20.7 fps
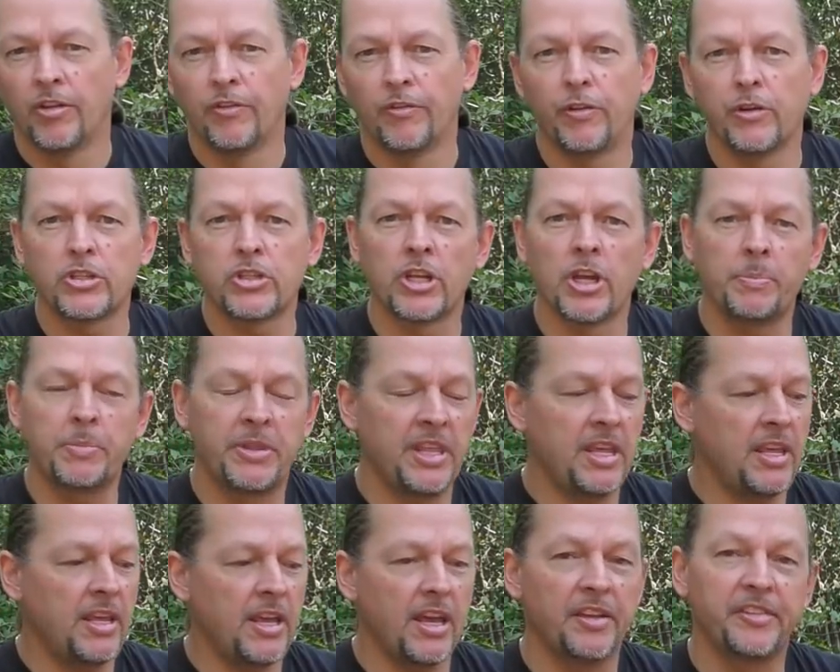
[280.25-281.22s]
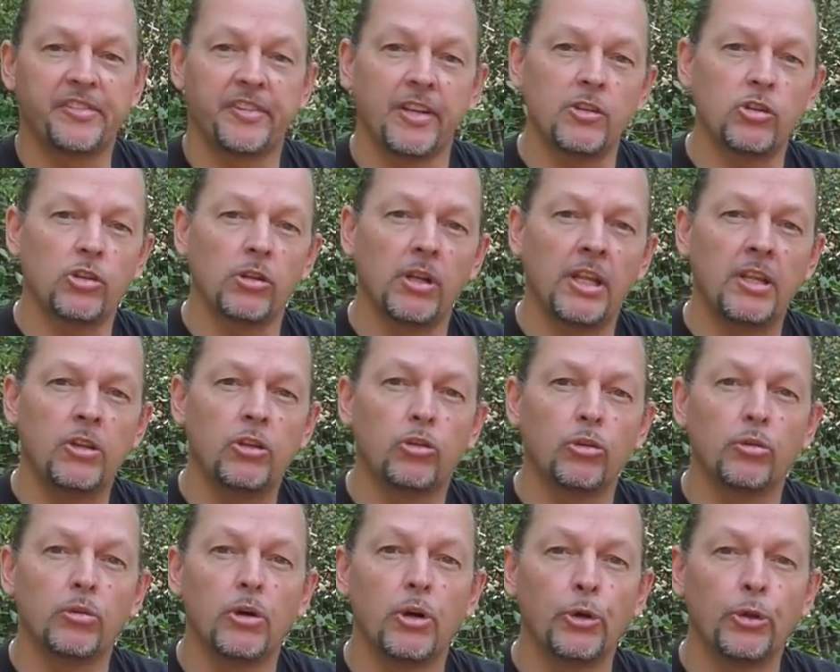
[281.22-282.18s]
First up, the Essential
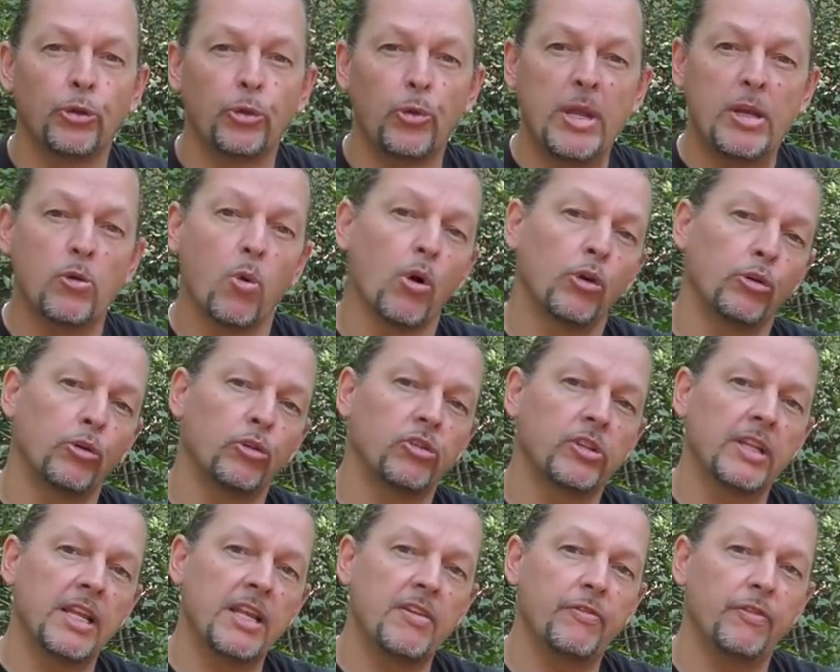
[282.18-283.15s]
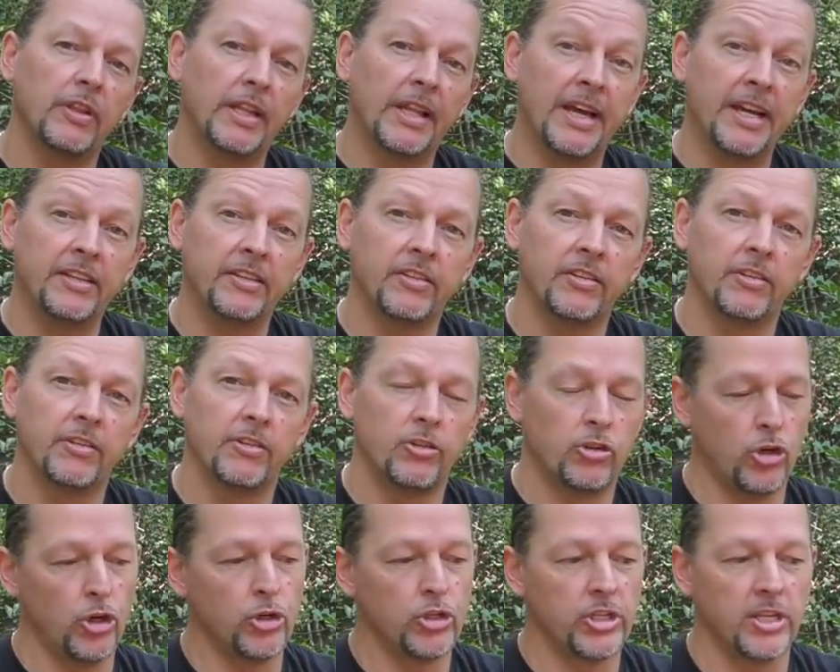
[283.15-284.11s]
Enduro 3 quarter sleeve light
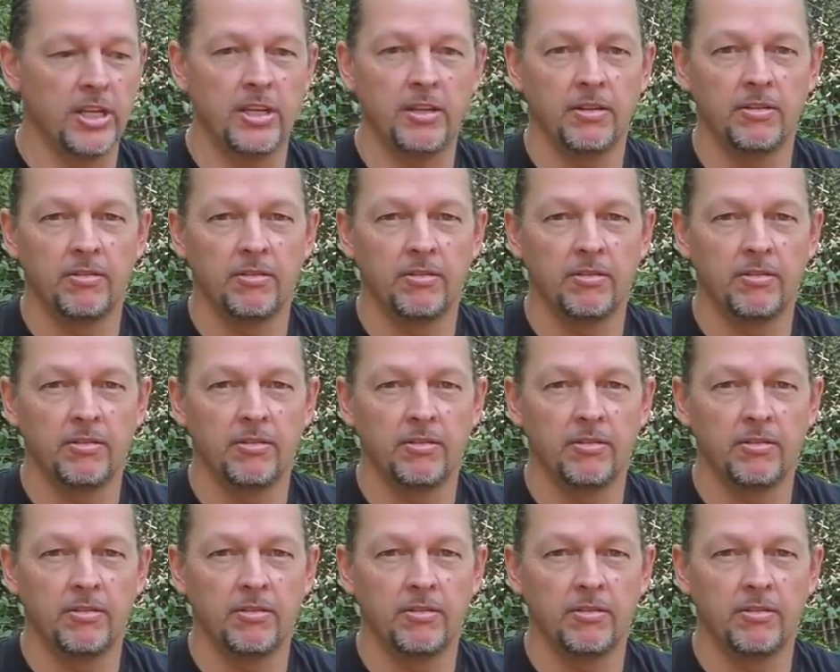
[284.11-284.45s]
jersey.